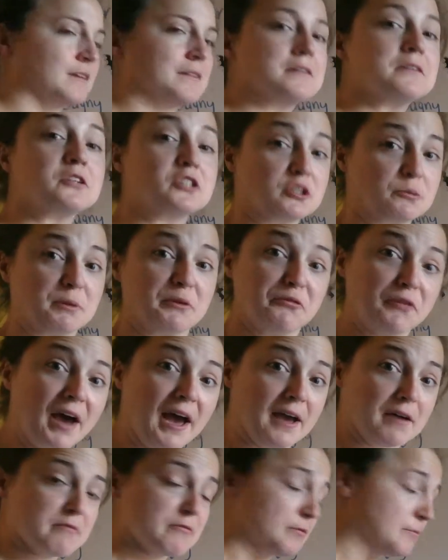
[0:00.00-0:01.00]
Should be
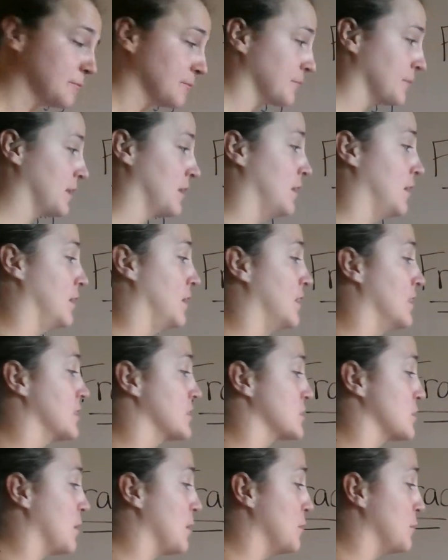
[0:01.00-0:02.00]
5.
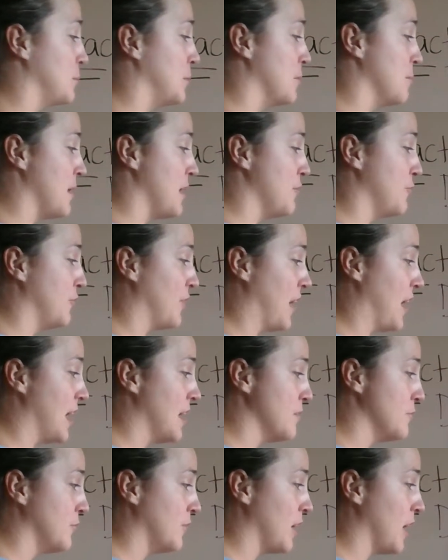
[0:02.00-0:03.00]
So I would put my
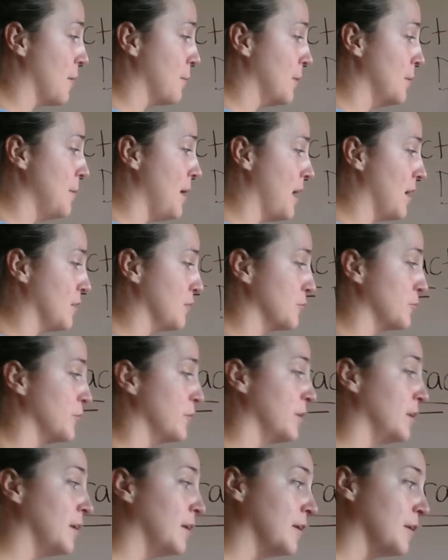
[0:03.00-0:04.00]
5 up above.
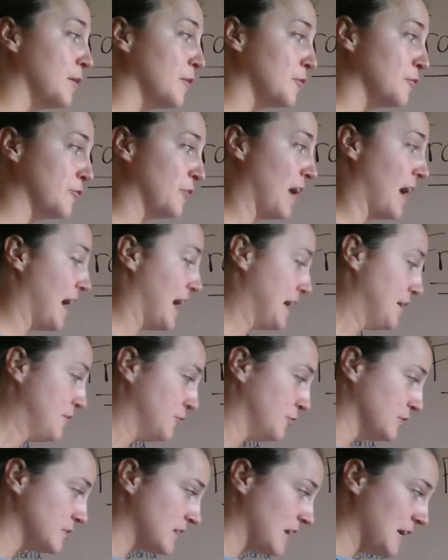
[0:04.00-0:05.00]

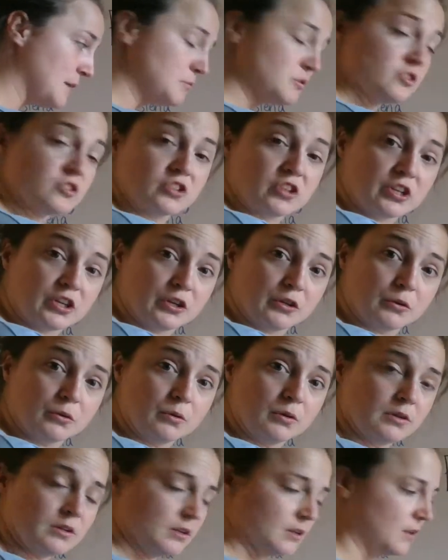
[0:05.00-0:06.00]
5 times
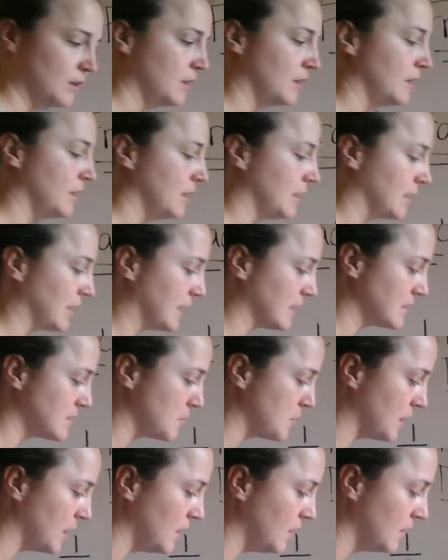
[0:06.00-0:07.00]
2 gets
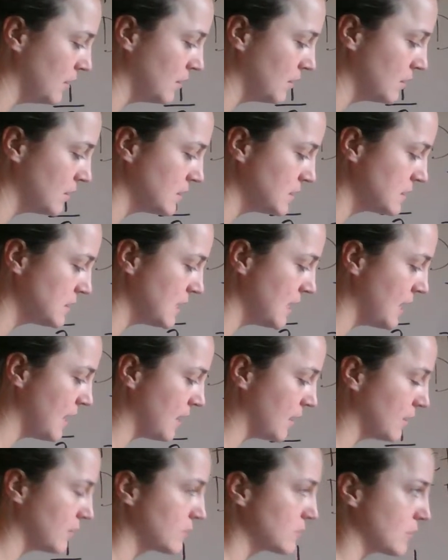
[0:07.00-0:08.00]
me
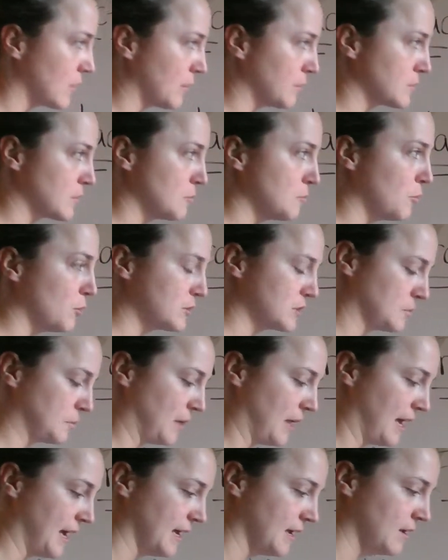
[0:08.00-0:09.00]
10. So that was our
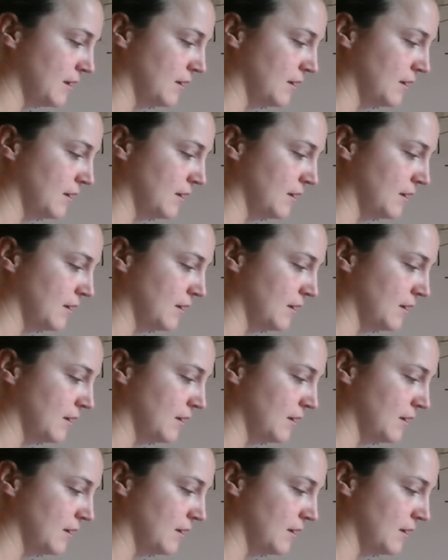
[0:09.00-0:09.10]
multiply.